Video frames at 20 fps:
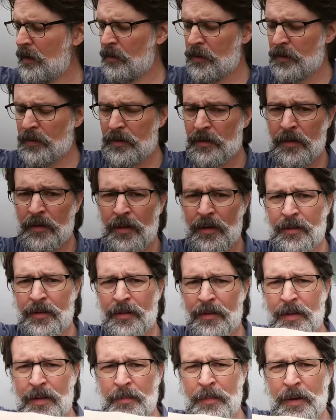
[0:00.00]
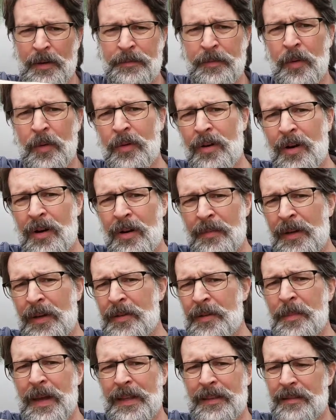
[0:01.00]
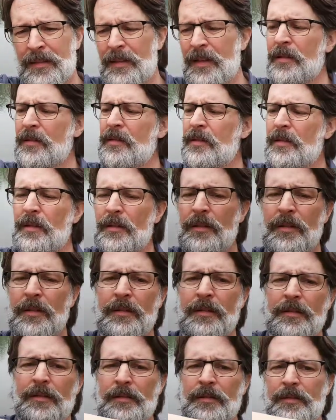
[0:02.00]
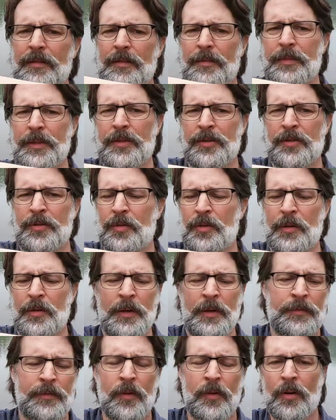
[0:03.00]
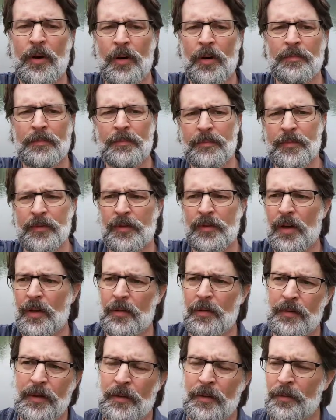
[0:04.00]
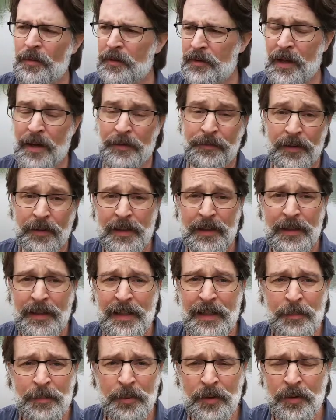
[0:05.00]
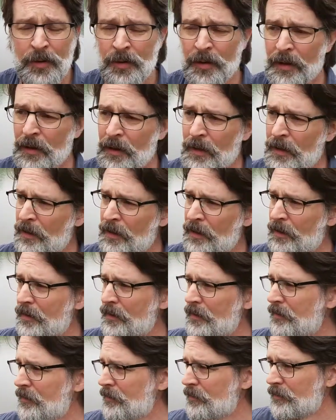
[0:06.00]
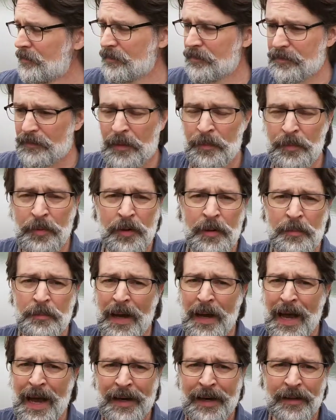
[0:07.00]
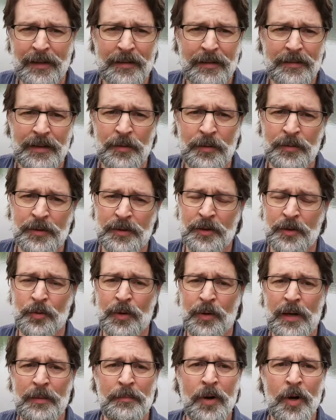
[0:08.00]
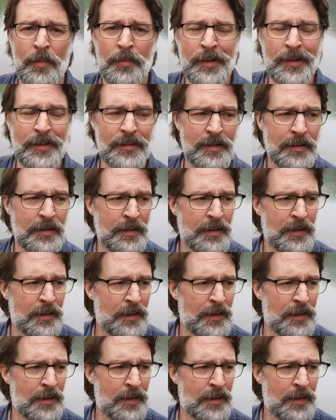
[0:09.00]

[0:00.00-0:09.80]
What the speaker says: It was longer than my forearm. It was a little bit short of my forearm. So it was definitely a keeper. I put him back. It was a great moment.